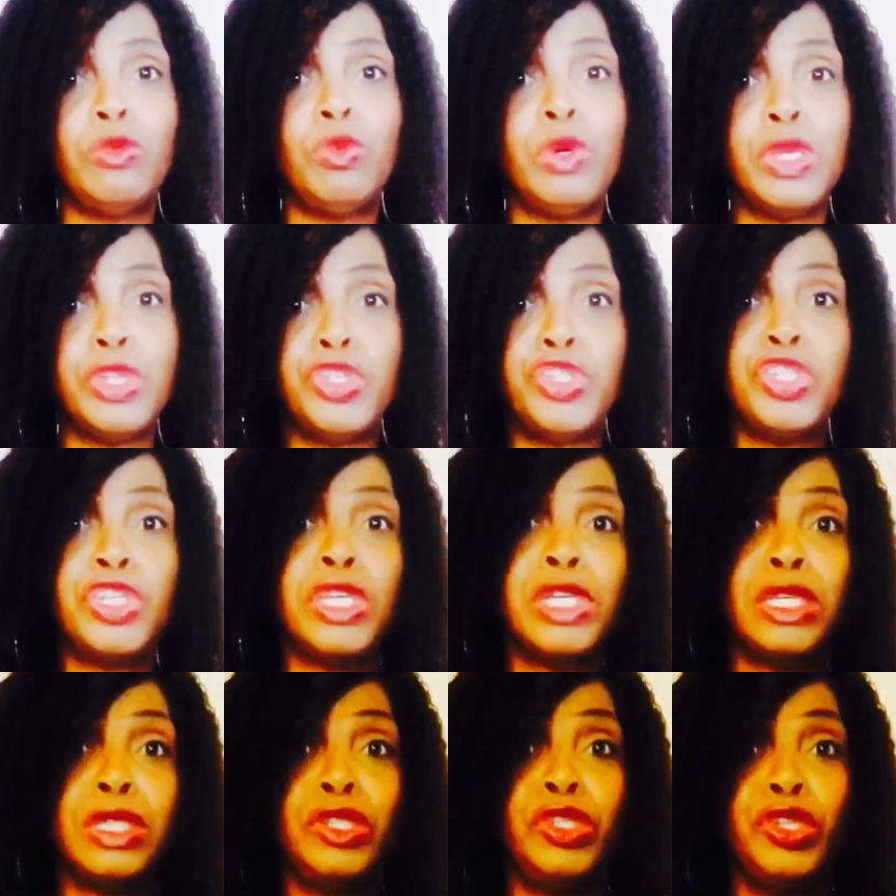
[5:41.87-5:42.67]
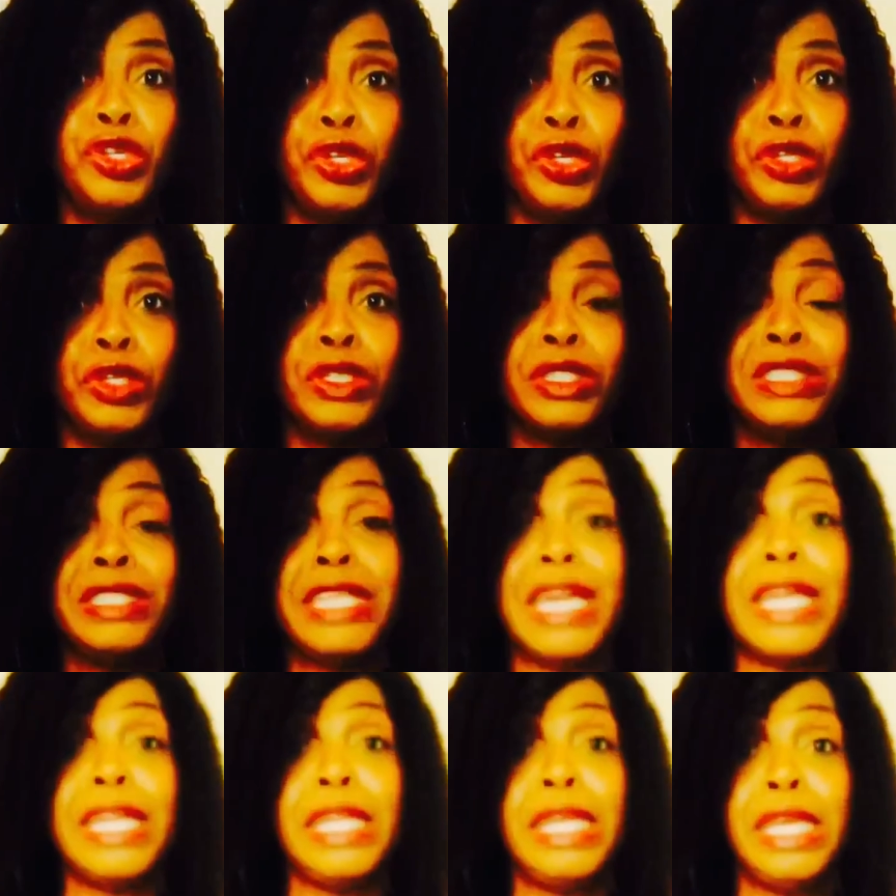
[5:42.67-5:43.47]
which you're
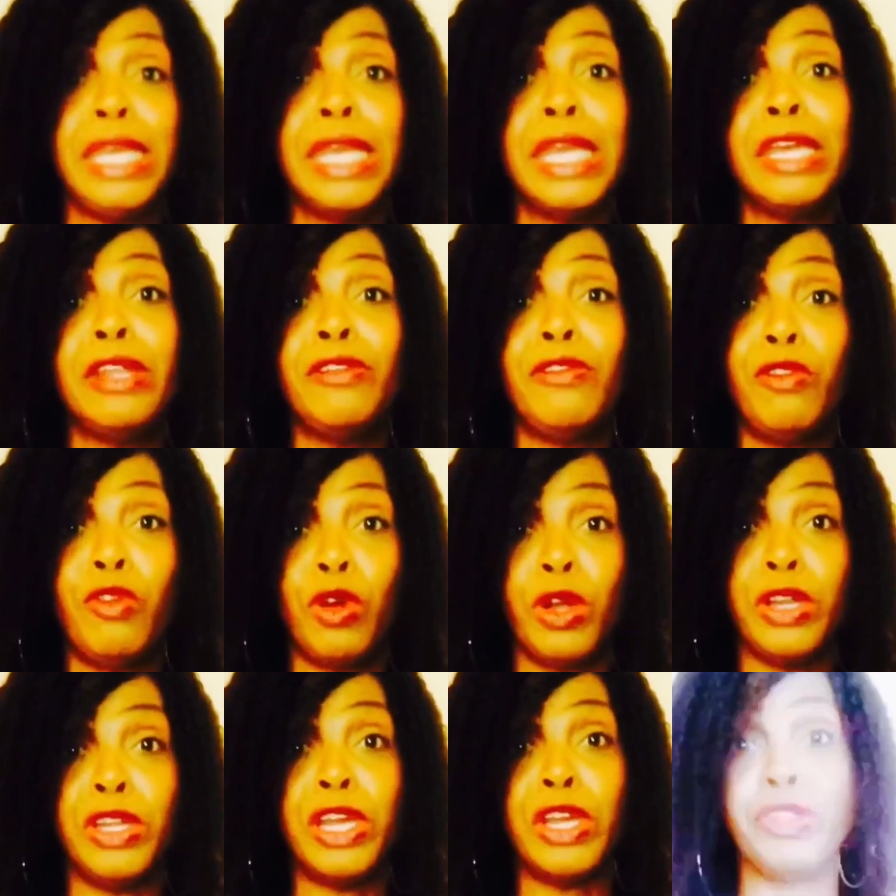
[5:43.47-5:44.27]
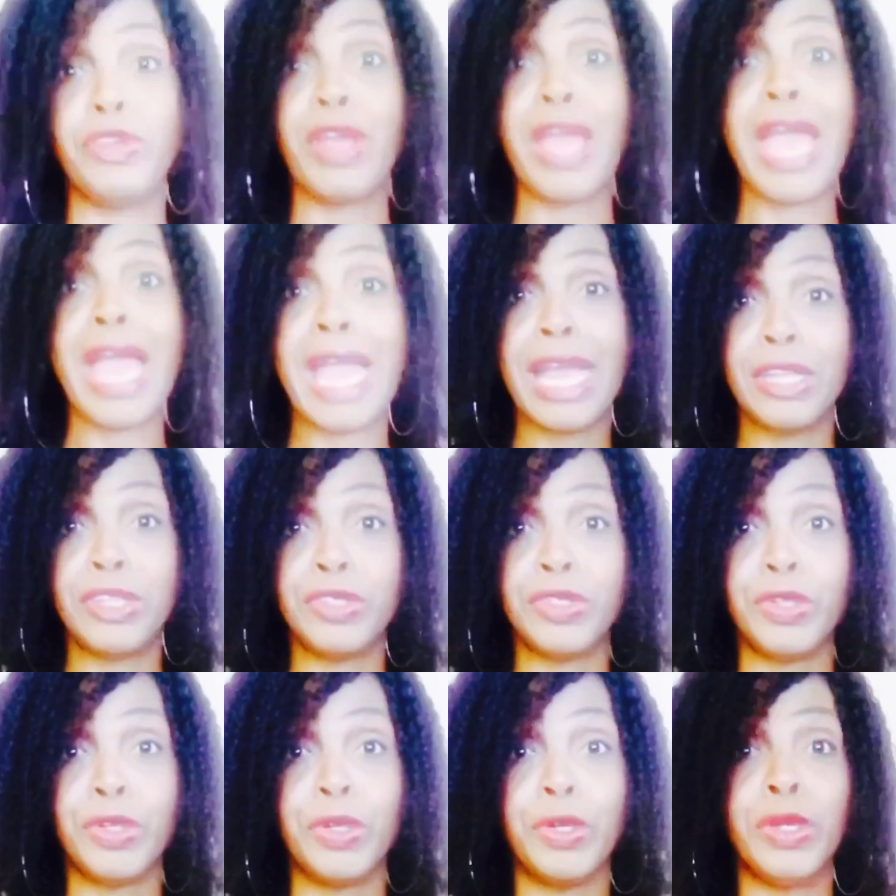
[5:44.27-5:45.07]
standing in for another
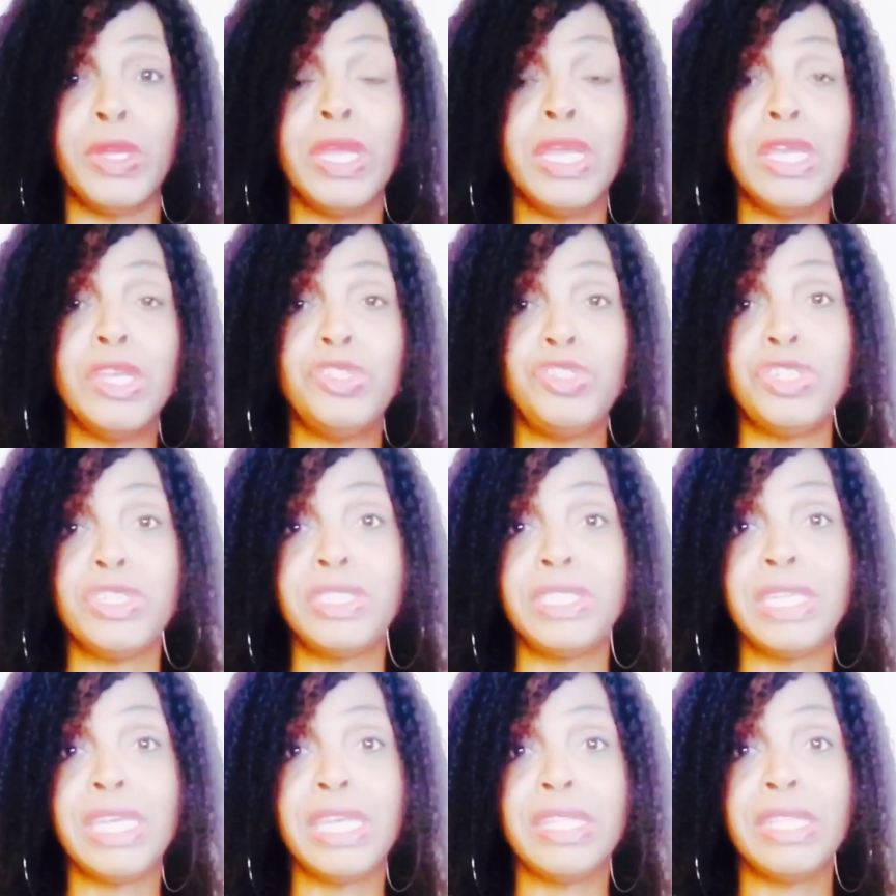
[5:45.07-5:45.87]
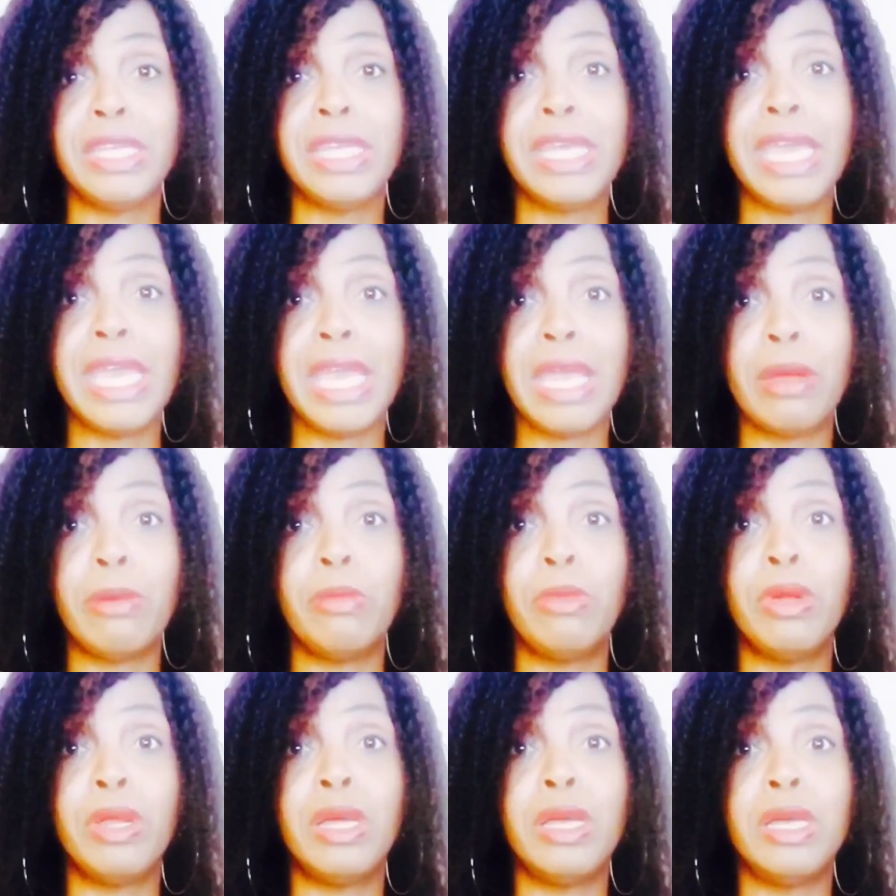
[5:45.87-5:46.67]
actor just to get the
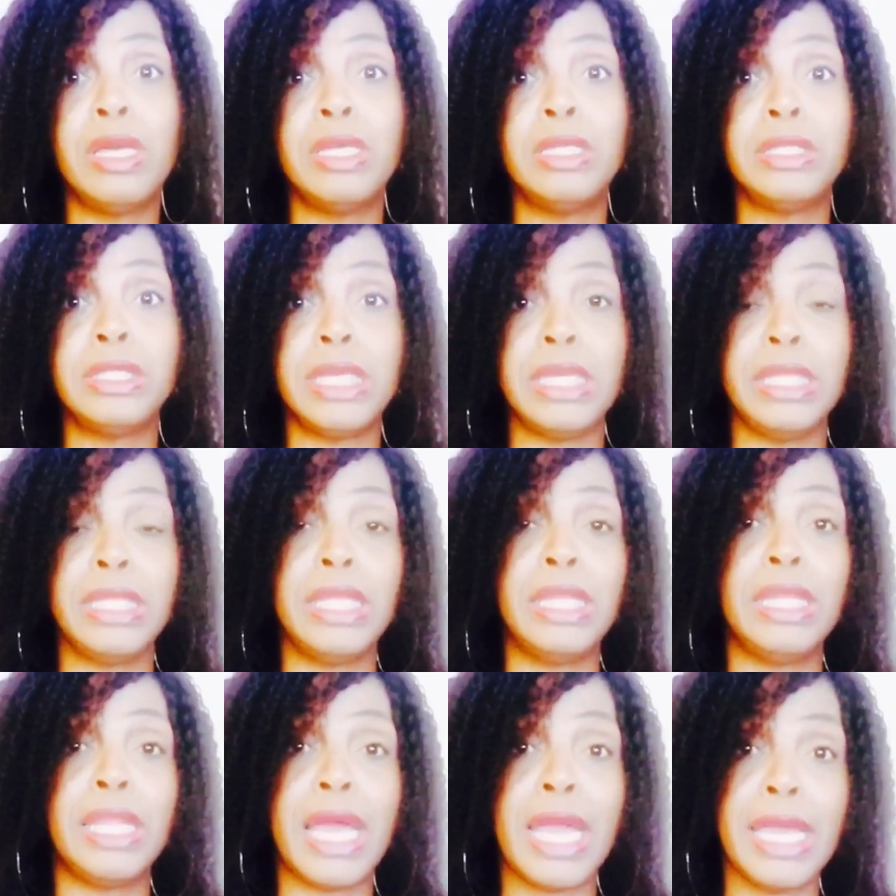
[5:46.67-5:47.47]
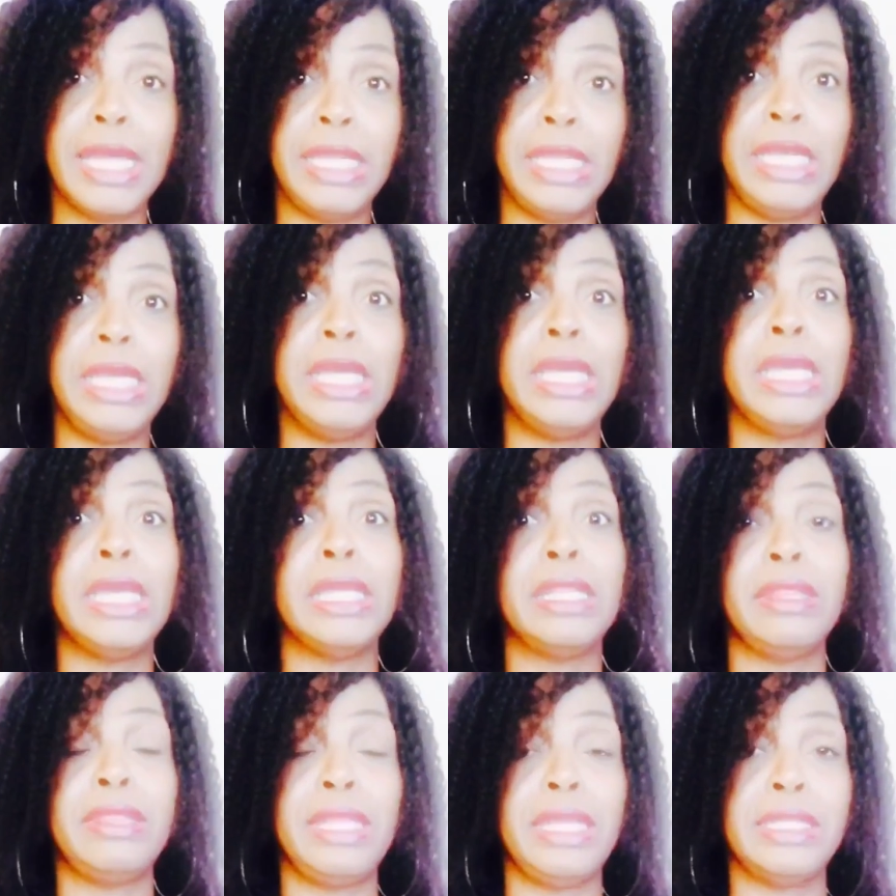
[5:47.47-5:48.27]
cameras and the lighting
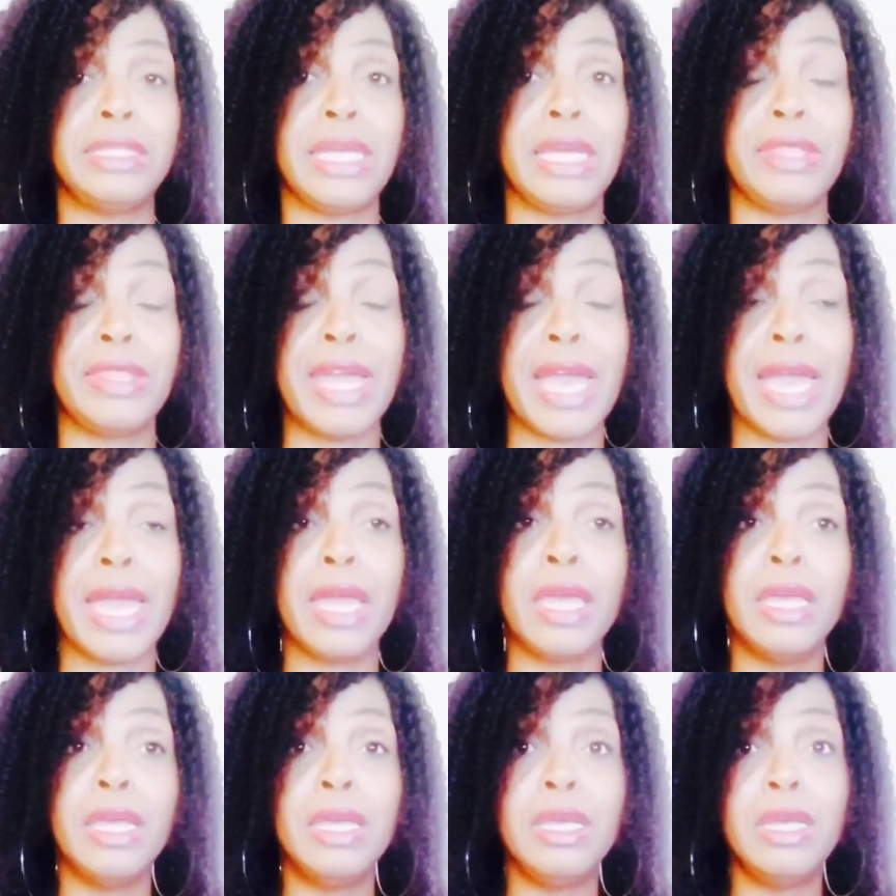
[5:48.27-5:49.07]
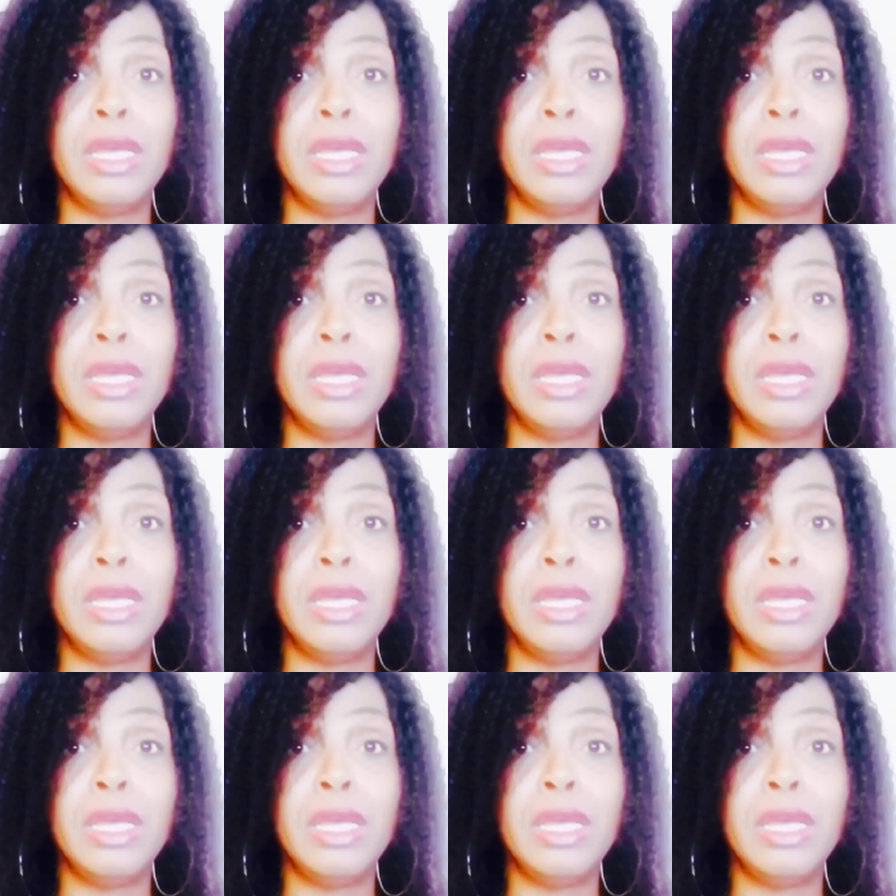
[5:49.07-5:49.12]
and things like that